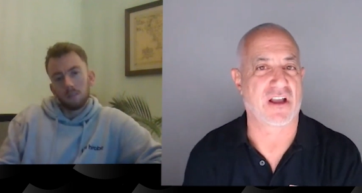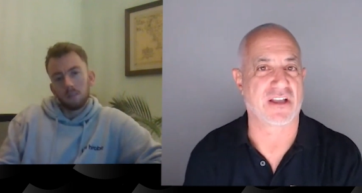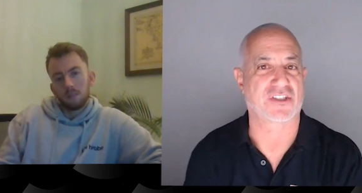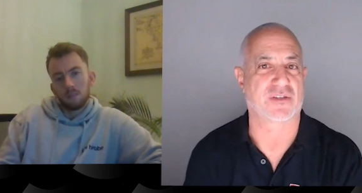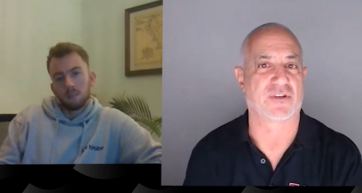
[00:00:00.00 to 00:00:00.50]

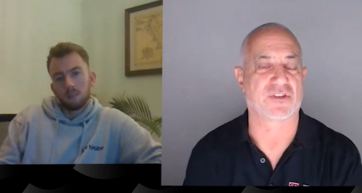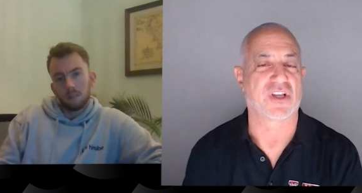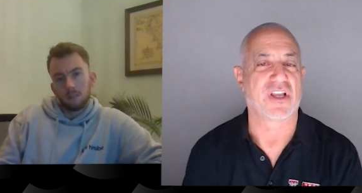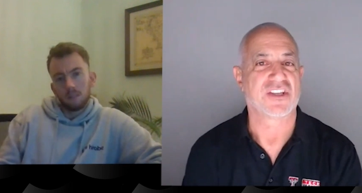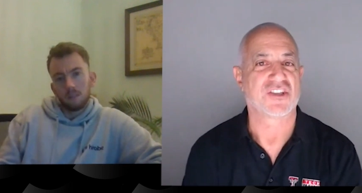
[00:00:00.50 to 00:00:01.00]

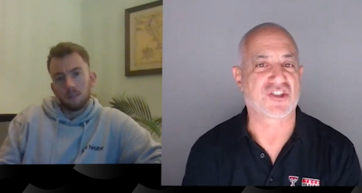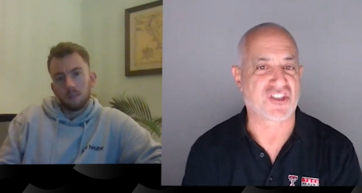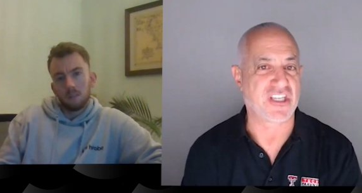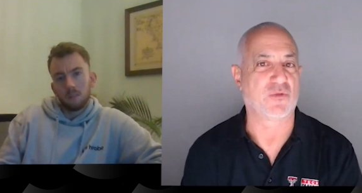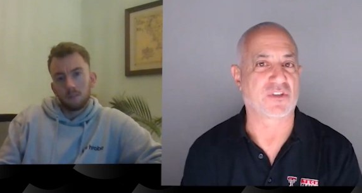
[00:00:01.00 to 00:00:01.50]
Speaker 1: customers
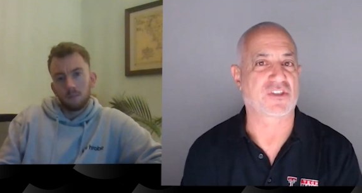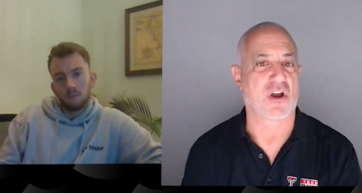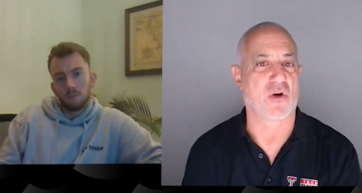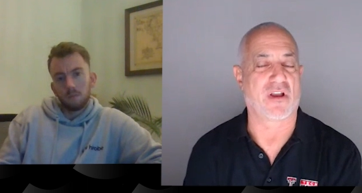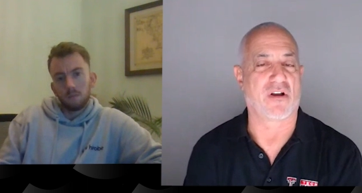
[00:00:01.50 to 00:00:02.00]
see what's
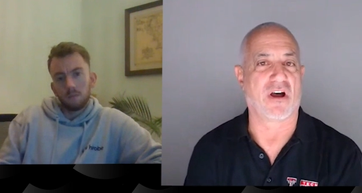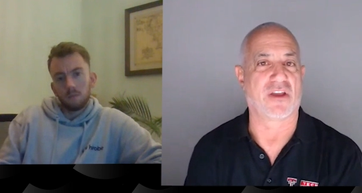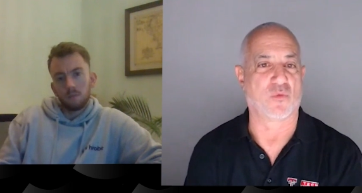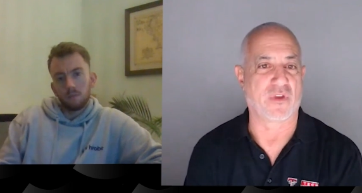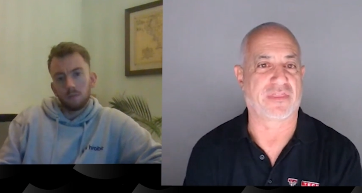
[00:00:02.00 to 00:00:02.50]
going
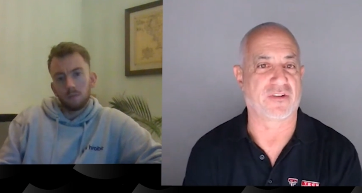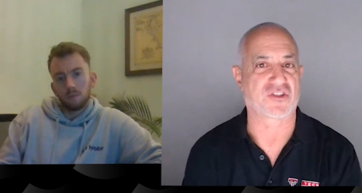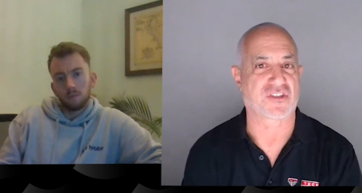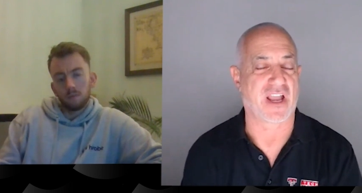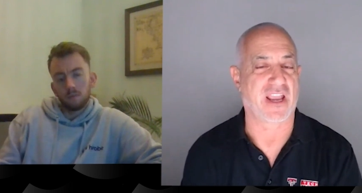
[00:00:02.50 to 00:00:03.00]
on with their
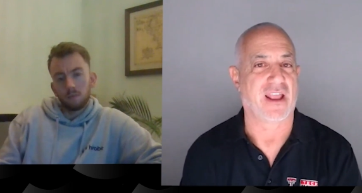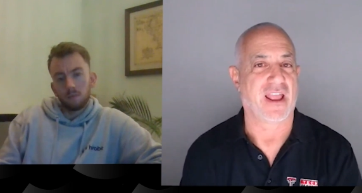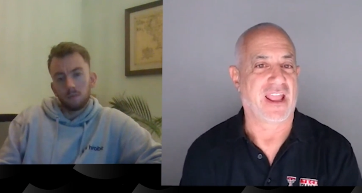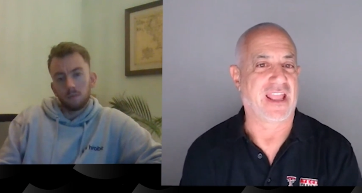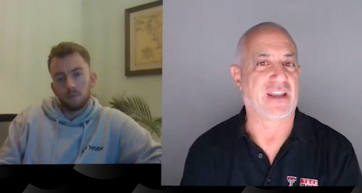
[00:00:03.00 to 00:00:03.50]
site
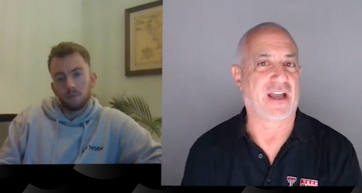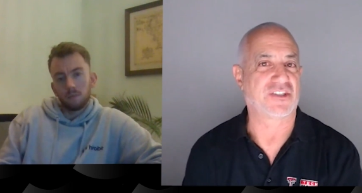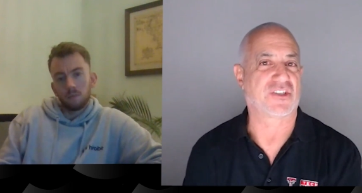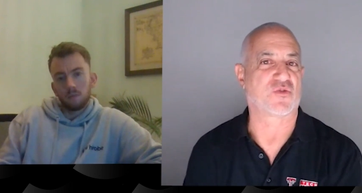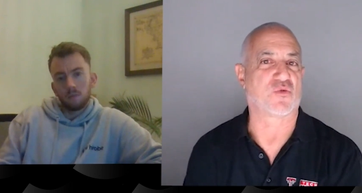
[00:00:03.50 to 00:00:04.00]
and not
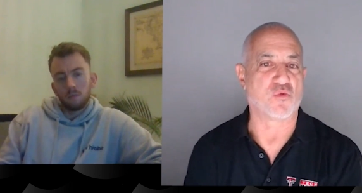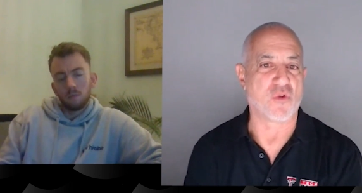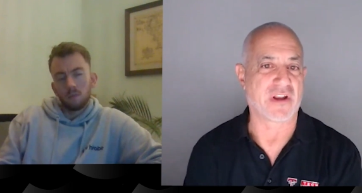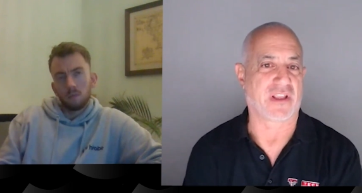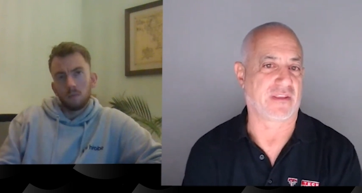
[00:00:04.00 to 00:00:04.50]
just
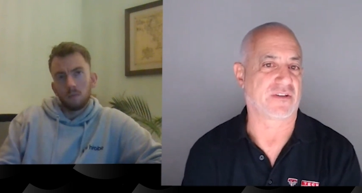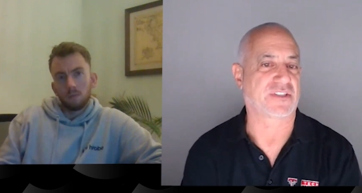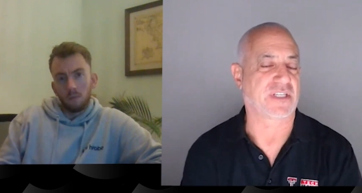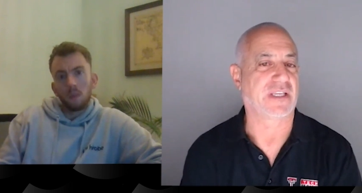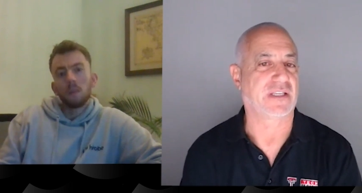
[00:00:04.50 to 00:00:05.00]
running their
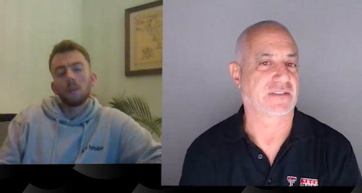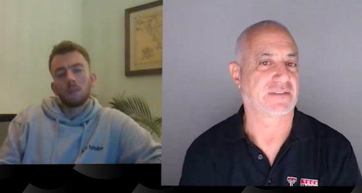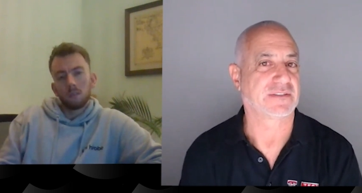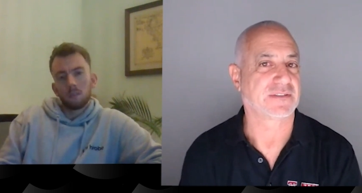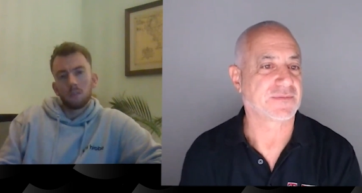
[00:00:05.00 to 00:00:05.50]
site
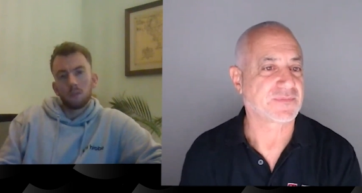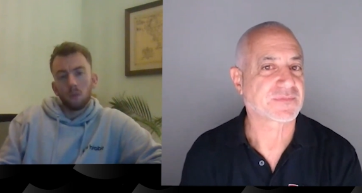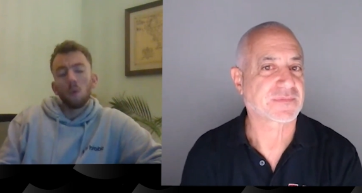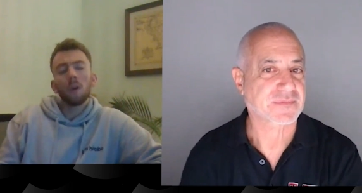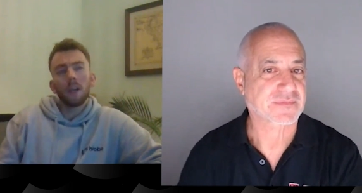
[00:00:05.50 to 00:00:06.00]

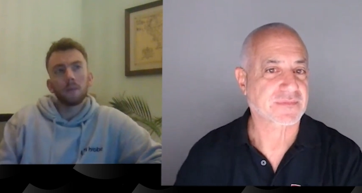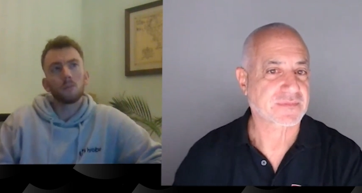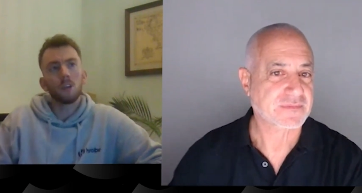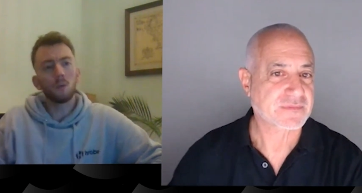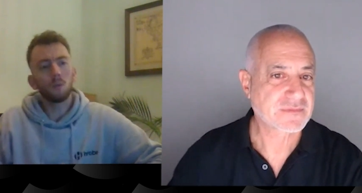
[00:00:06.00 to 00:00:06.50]
Speaker 2: okay
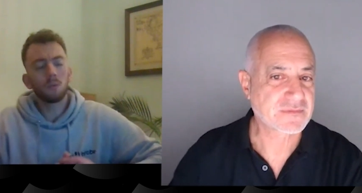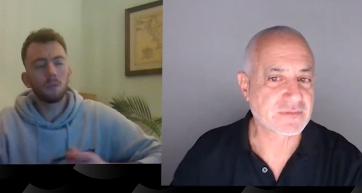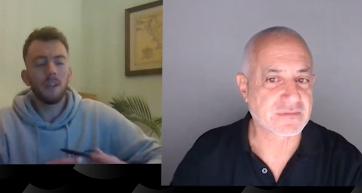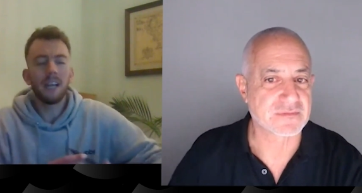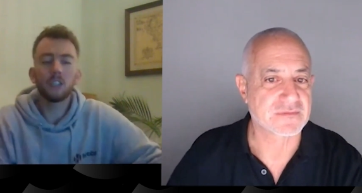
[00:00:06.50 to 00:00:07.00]
so
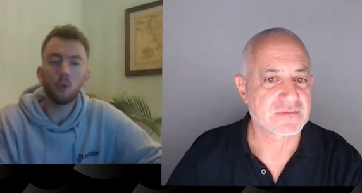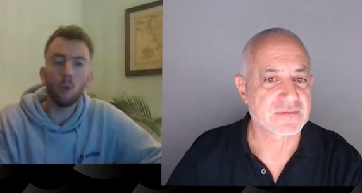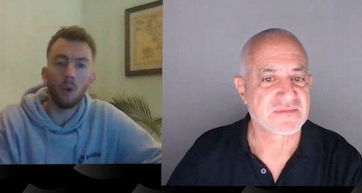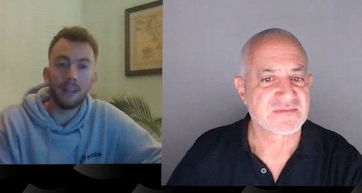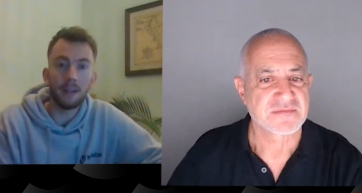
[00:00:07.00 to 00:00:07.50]
in
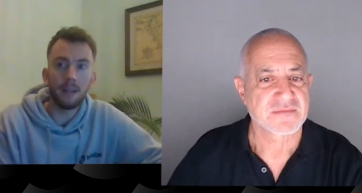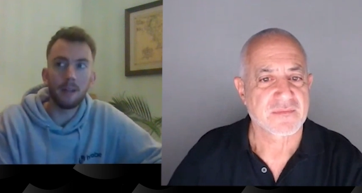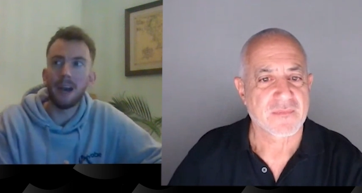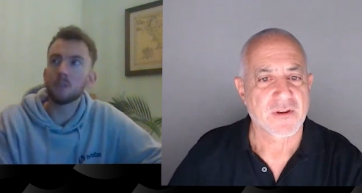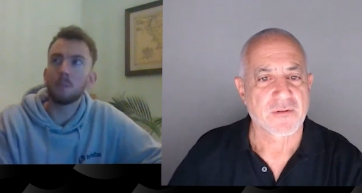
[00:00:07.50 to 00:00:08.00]
short, it,
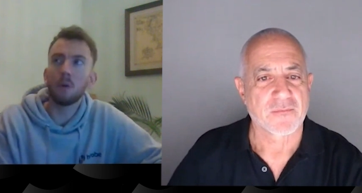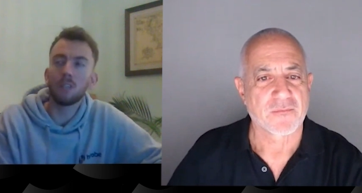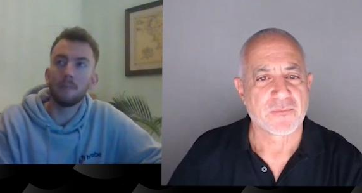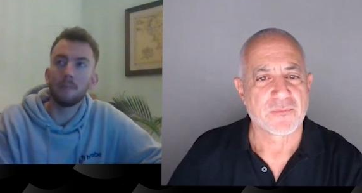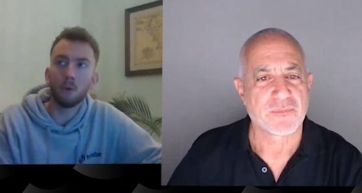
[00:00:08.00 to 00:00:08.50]
I suppose
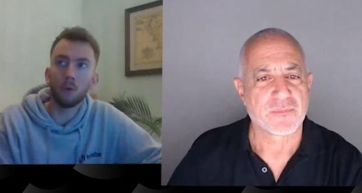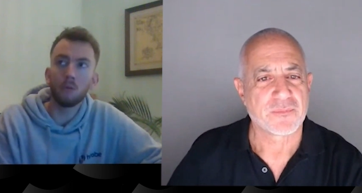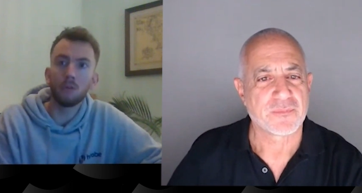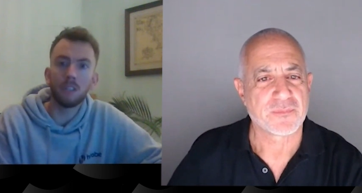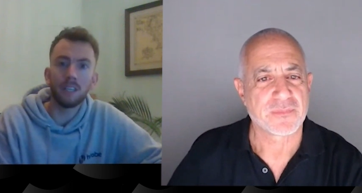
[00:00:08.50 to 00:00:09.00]
it
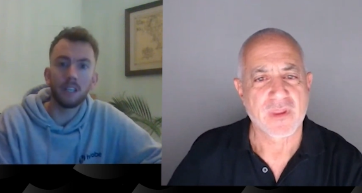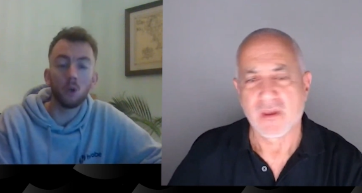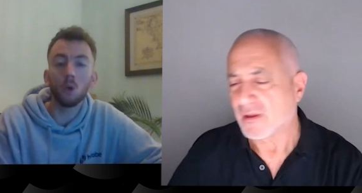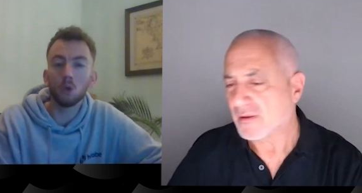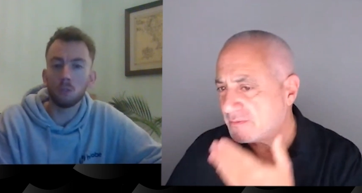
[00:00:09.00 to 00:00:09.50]
improves the
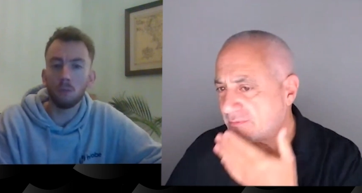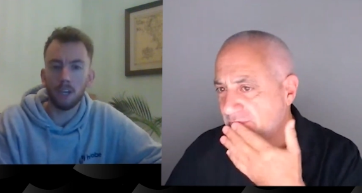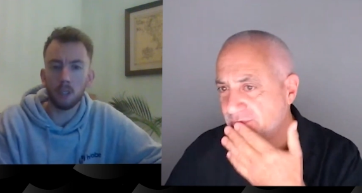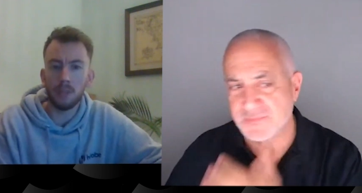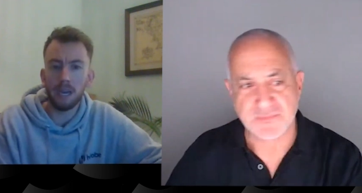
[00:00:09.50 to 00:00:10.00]
customer
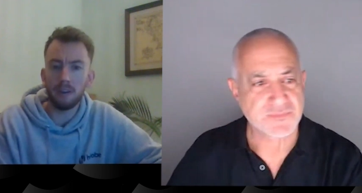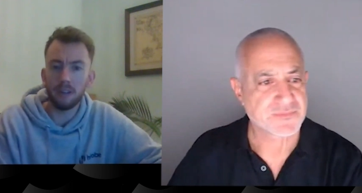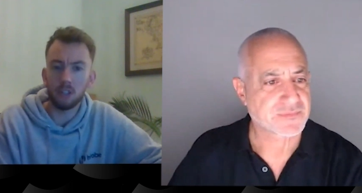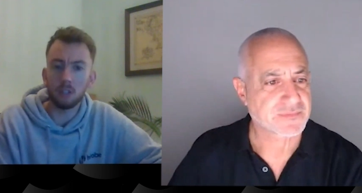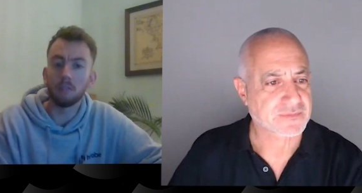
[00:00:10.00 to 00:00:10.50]

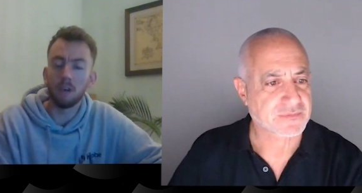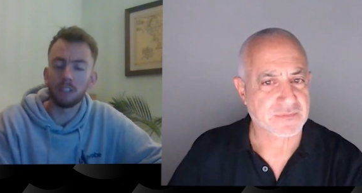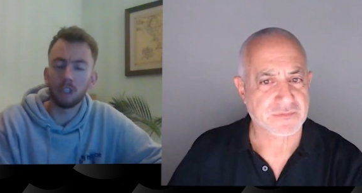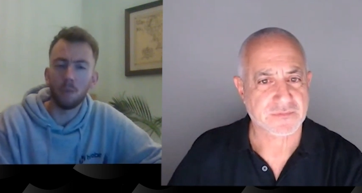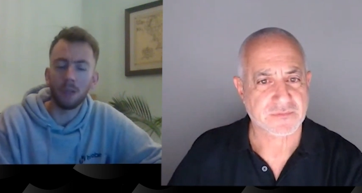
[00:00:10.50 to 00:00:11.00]
experience of, of
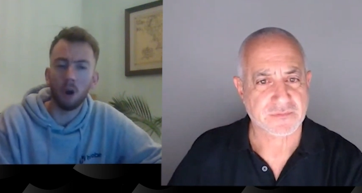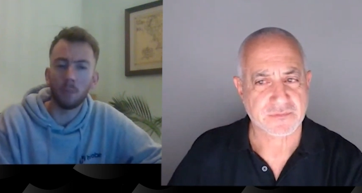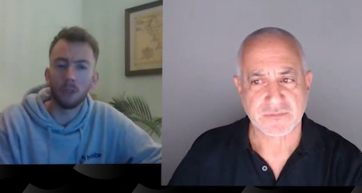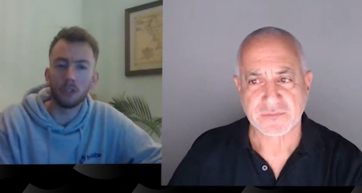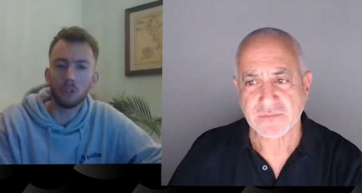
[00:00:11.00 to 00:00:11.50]
Adobe
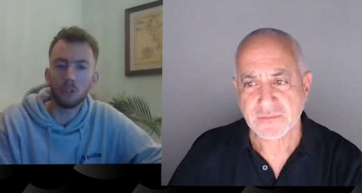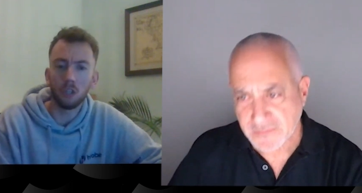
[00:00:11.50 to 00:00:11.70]
Commerce